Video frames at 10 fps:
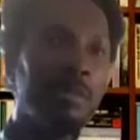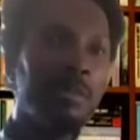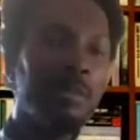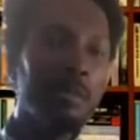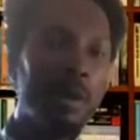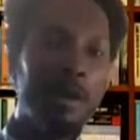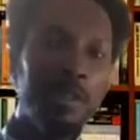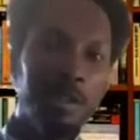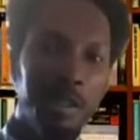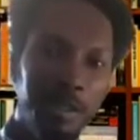one of
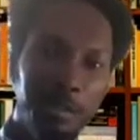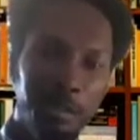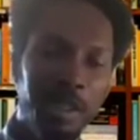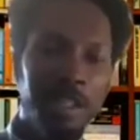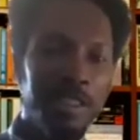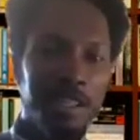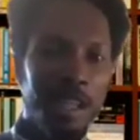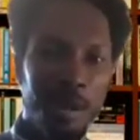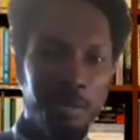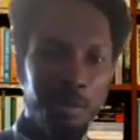the biggest
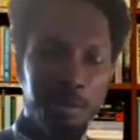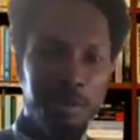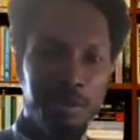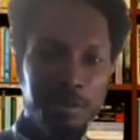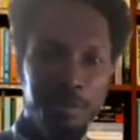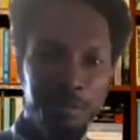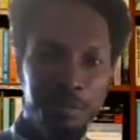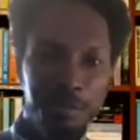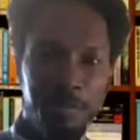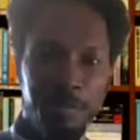examples
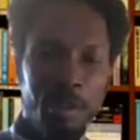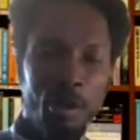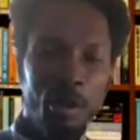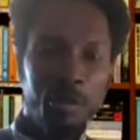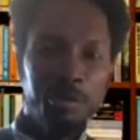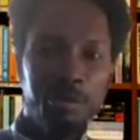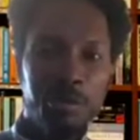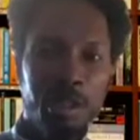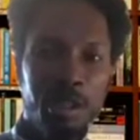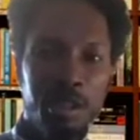of,
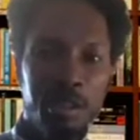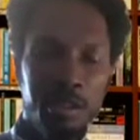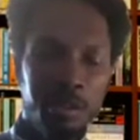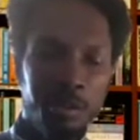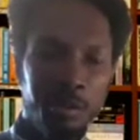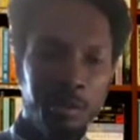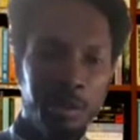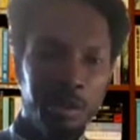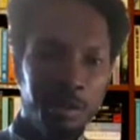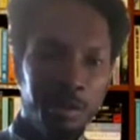you know,
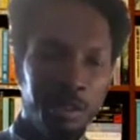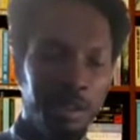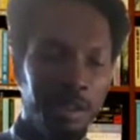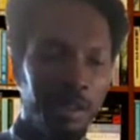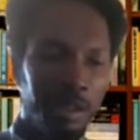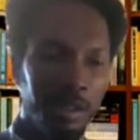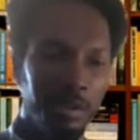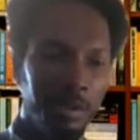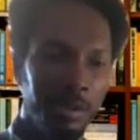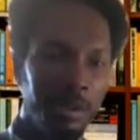the
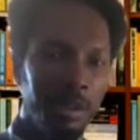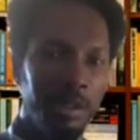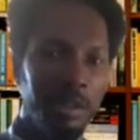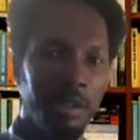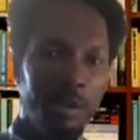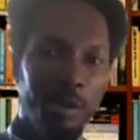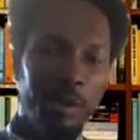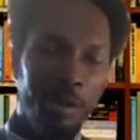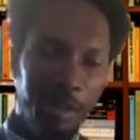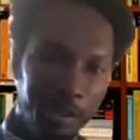
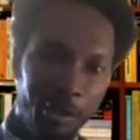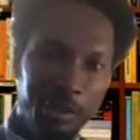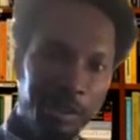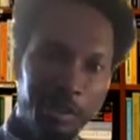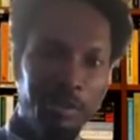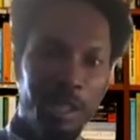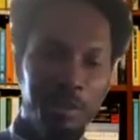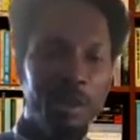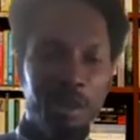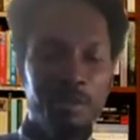undercutting of
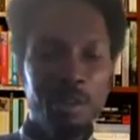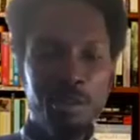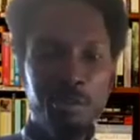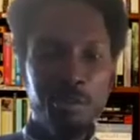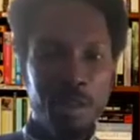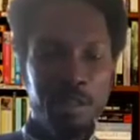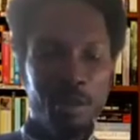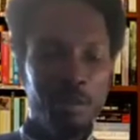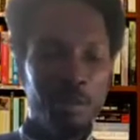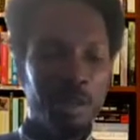national revenues by the
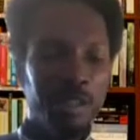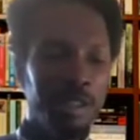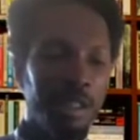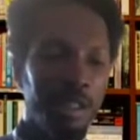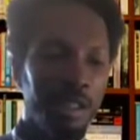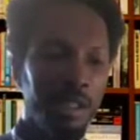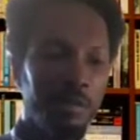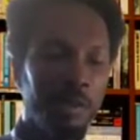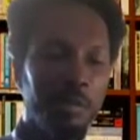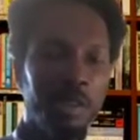government. In the
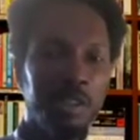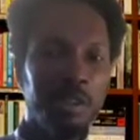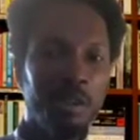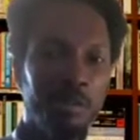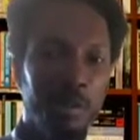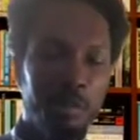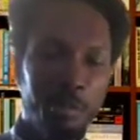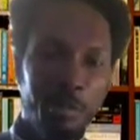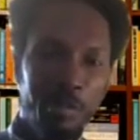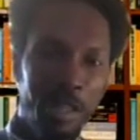first place, the government
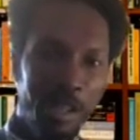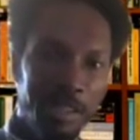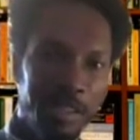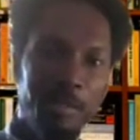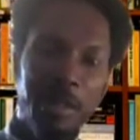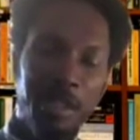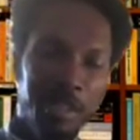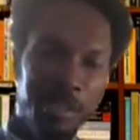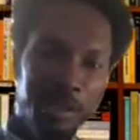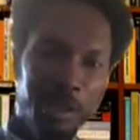that necessarily make the
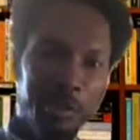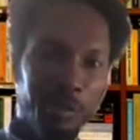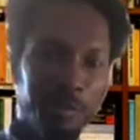legislation